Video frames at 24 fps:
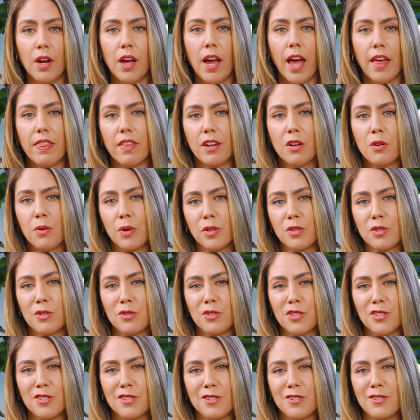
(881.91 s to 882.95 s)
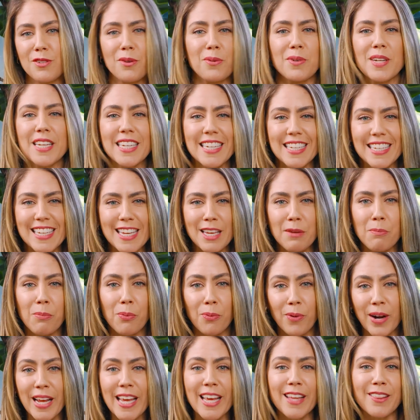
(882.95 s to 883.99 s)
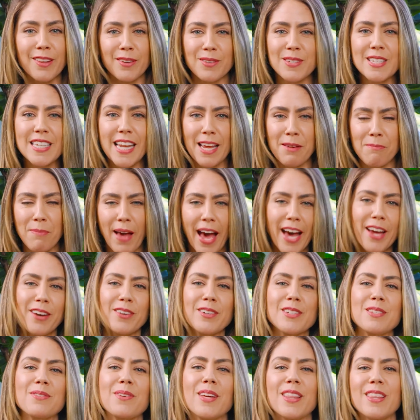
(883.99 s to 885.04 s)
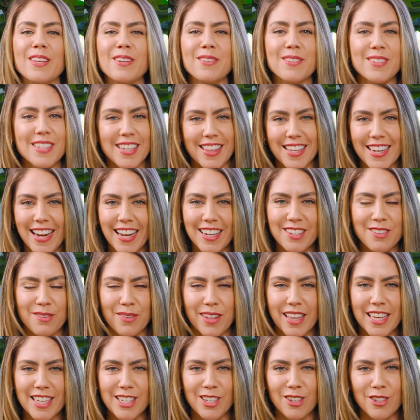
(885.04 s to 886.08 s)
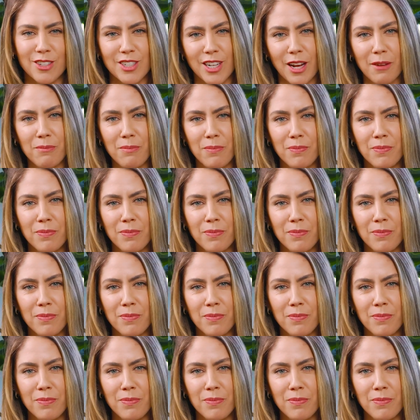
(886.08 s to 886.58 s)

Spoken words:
And then you also just don't need to keep bringing those same patterns with you to the next relationship.